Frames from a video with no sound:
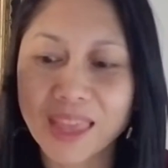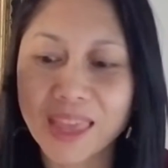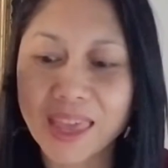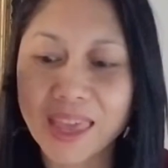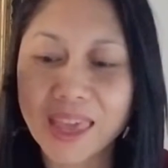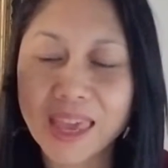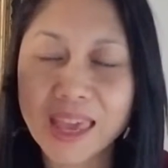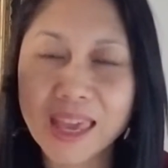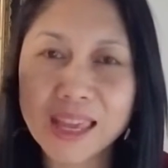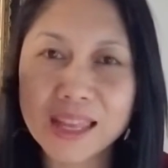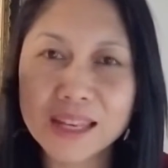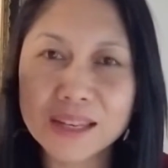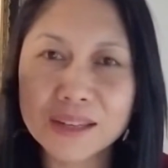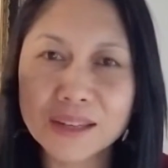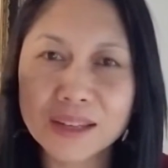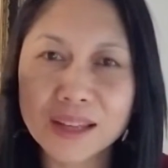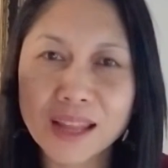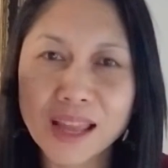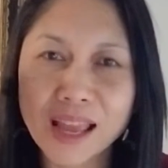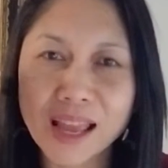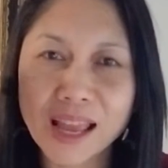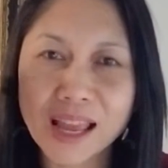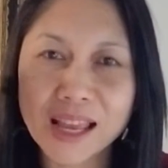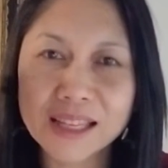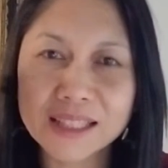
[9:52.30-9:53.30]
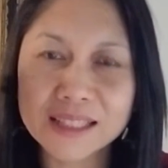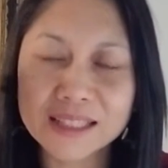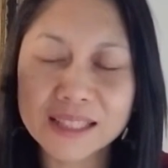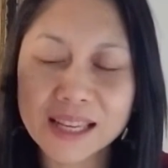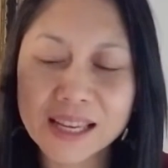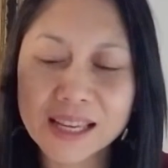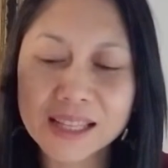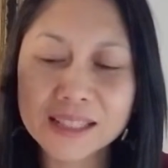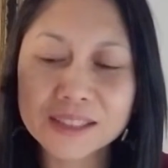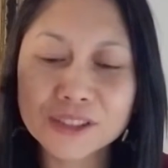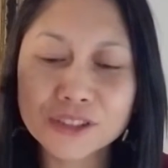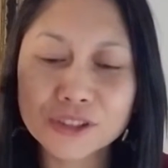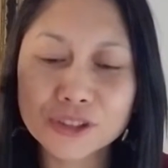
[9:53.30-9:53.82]
And I
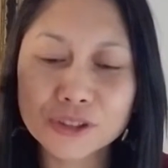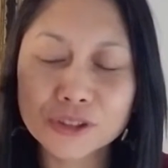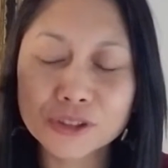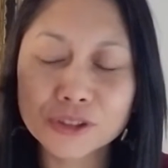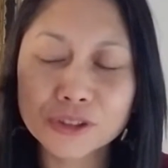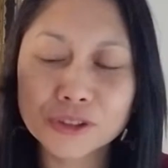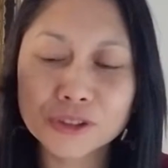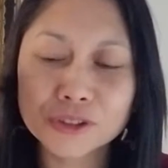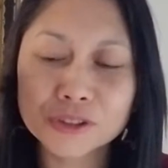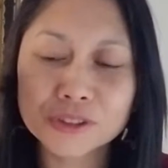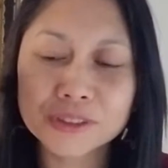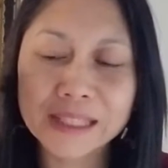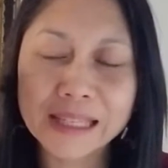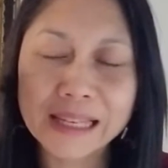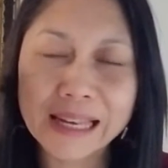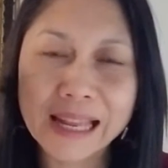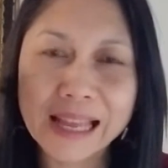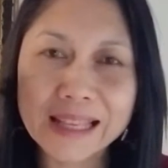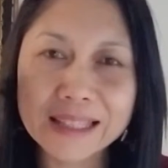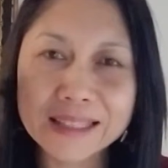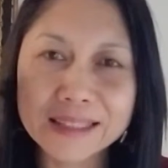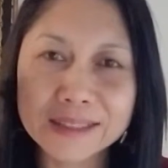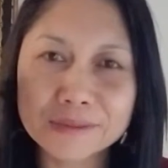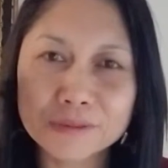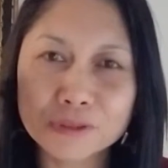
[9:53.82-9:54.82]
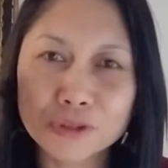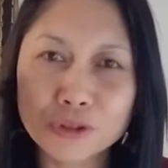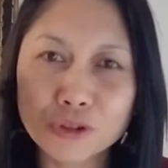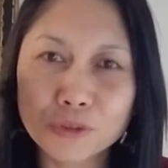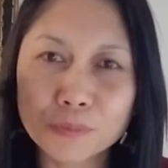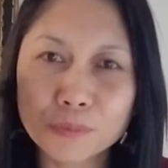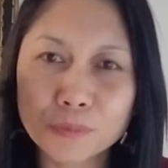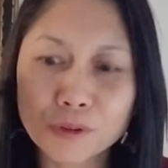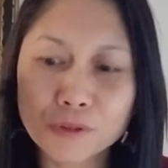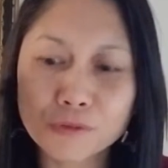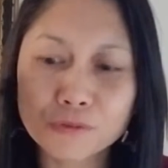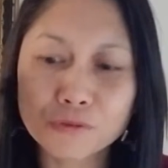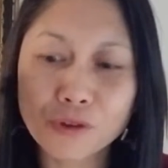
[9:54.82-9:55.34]
said to the last
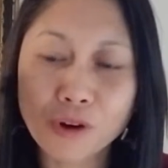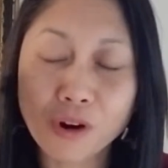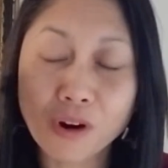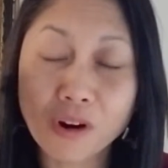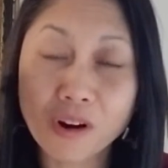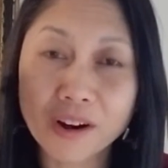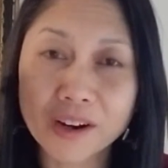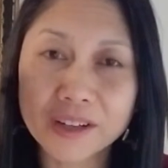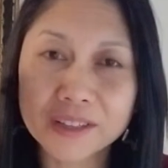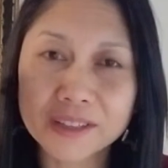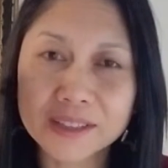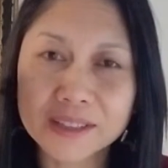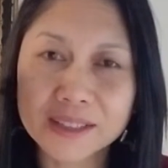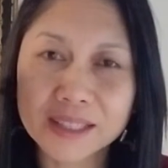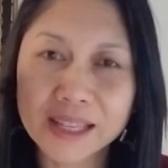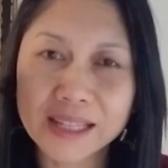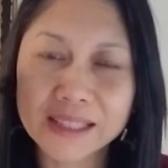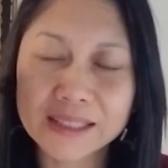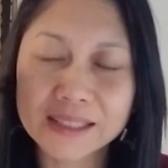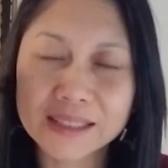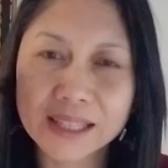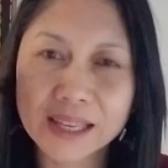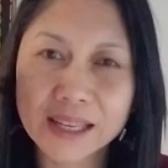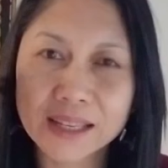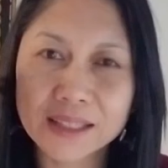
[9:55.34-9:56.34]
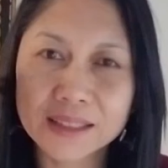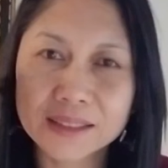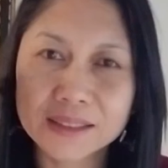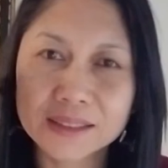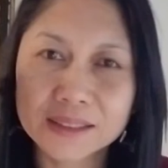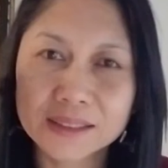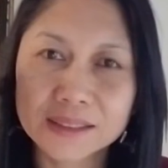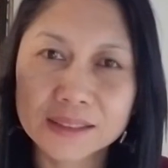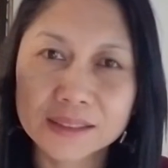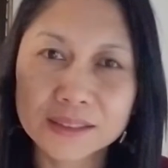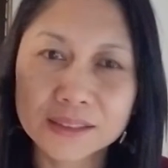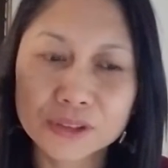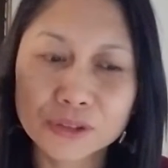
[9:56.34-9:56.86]
group of cards, I said
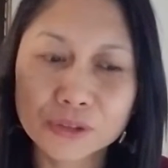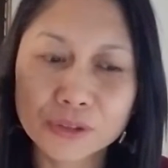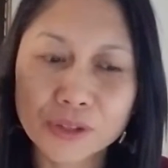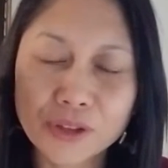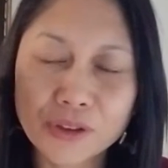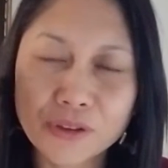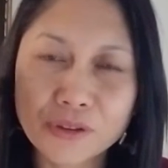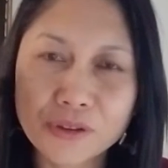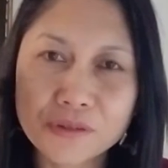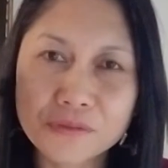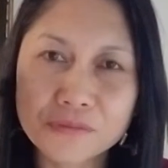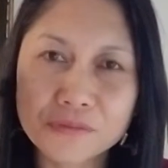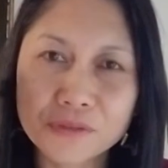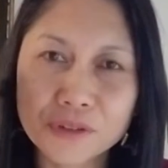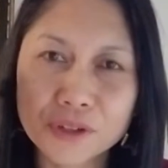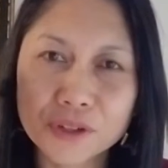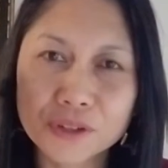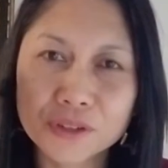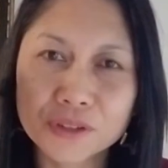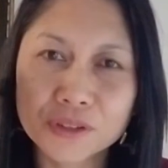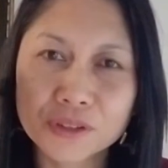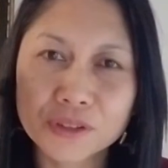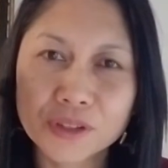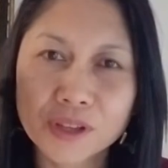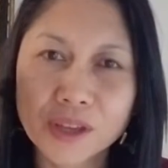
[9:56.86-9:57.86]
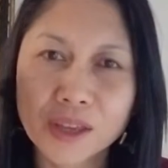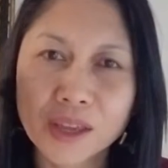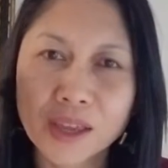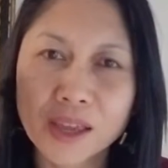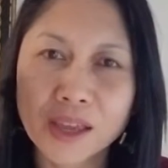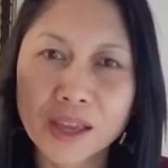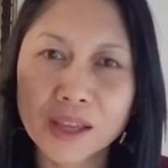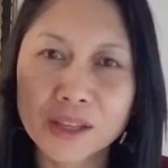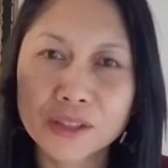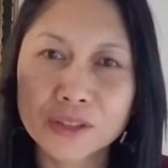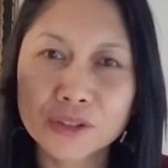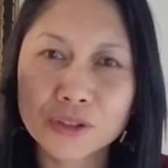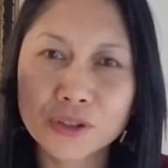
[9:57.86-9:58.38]
to the universe,
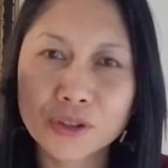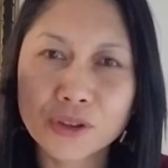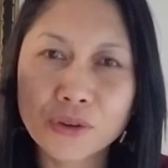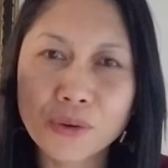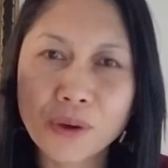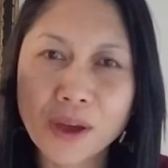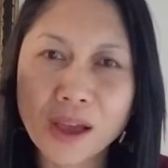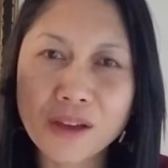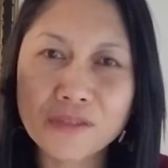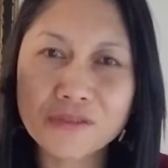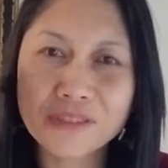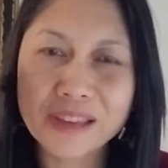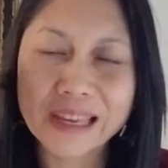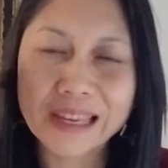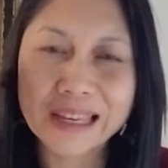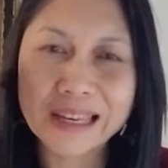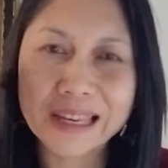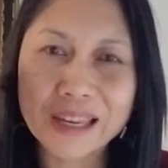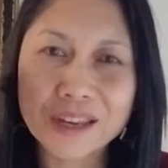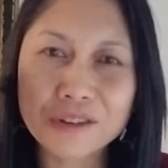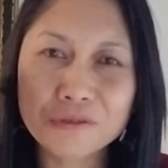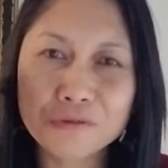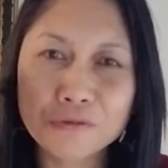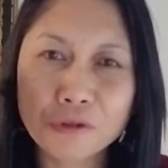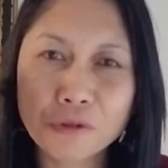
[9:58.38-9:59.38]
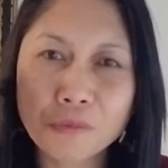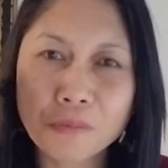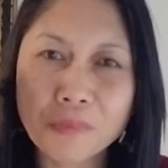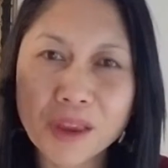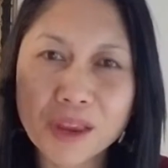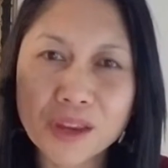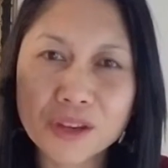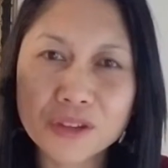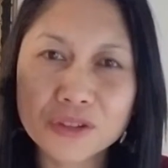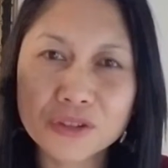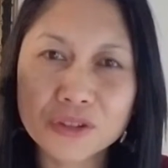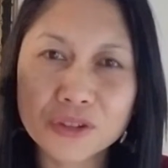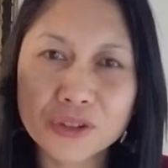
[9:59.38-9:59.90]
Do you have any
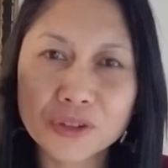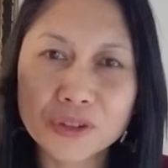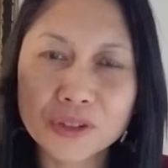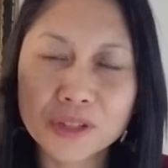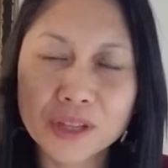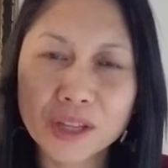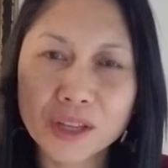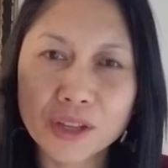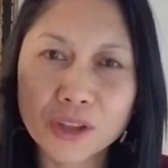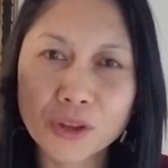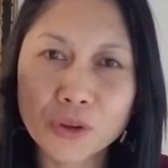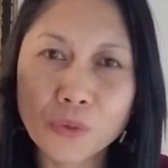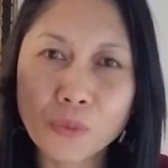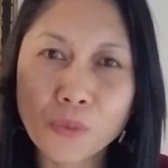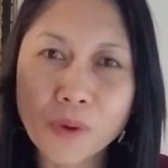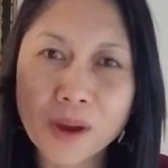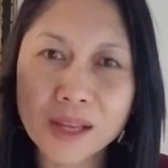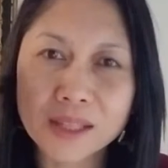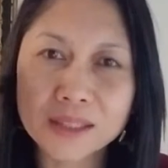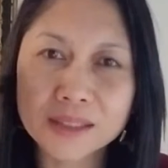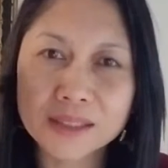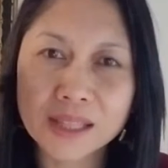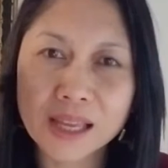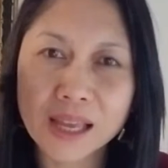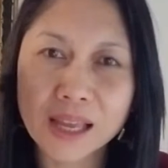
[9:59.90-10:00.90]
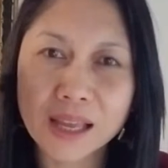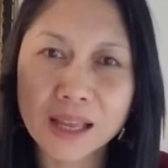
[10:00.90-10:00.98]
information that you want